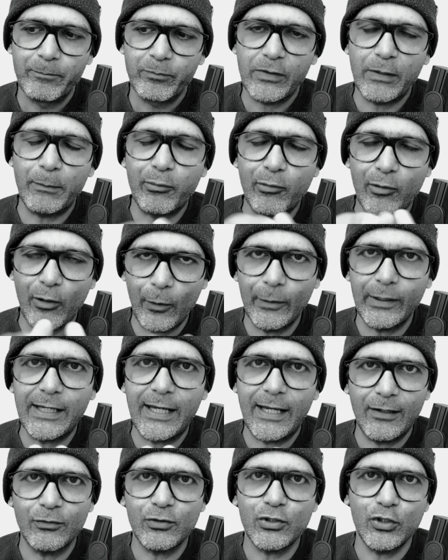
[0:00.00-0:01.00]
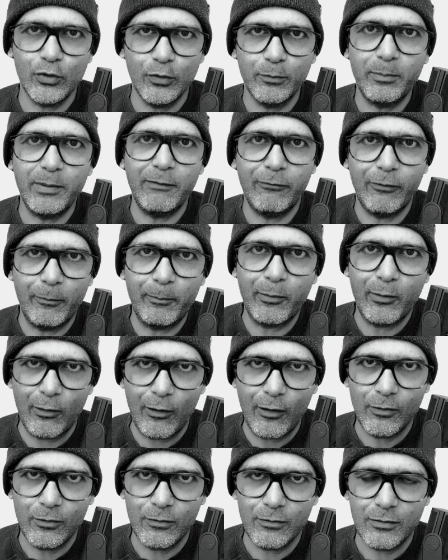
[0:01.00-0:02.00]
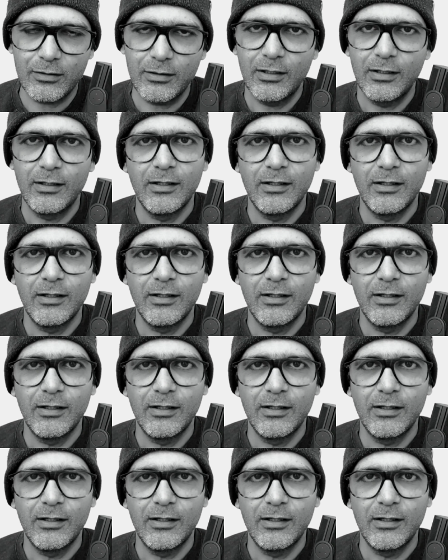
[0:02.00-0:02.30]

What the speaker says: The pro account should be for pros.